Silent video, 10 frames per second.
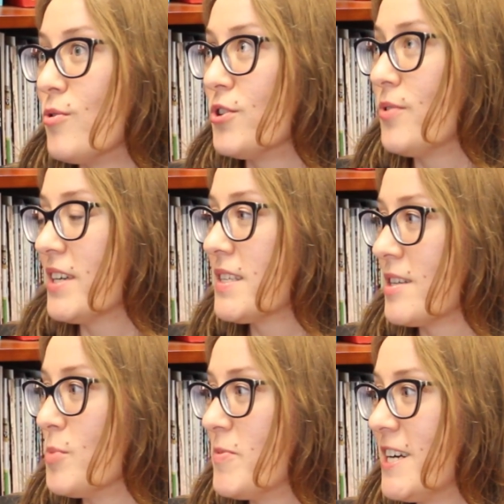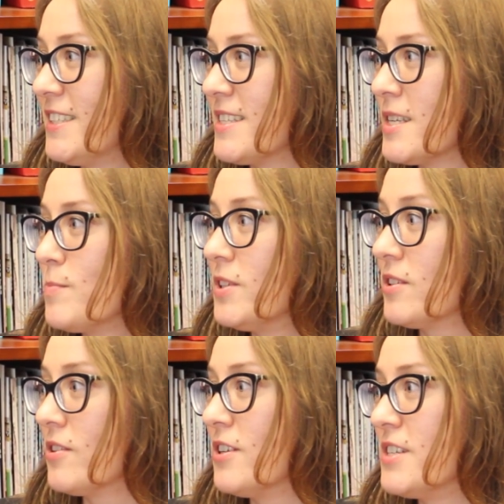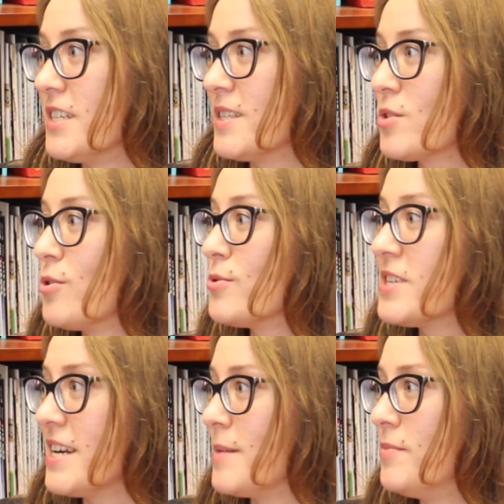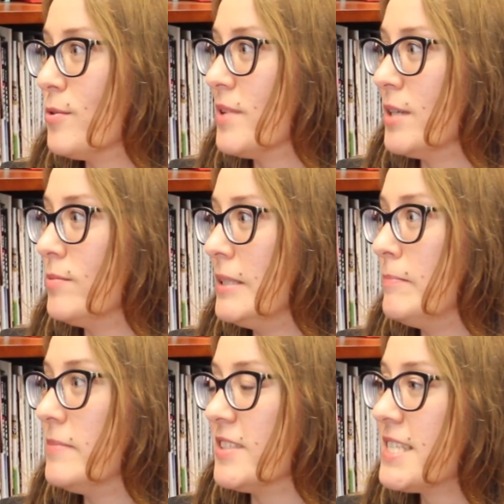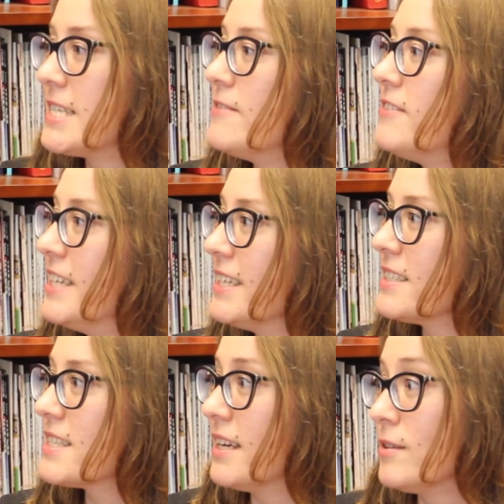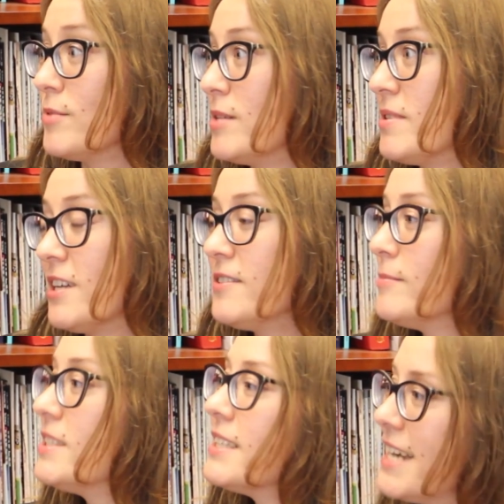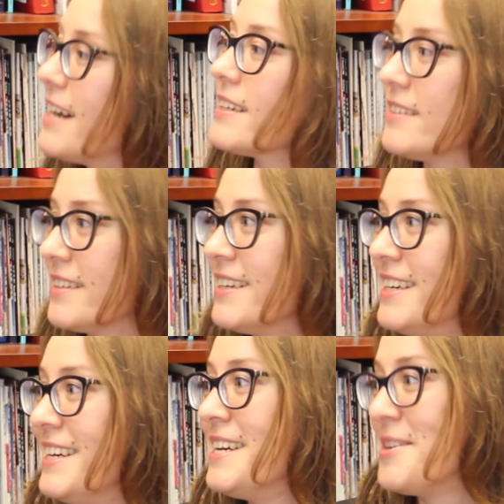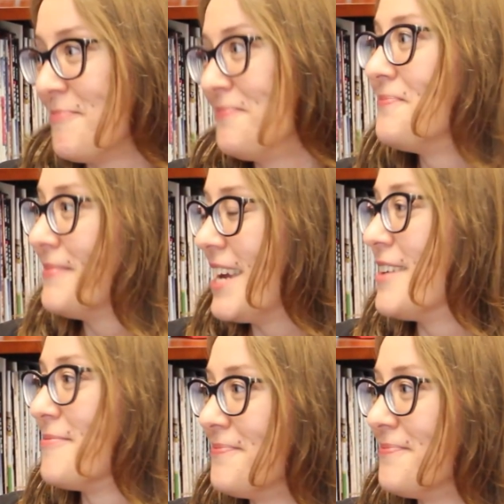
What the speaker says: or to access our practices, but technologies co-shape the way we perceive things and the way we ultimately act. Yeah.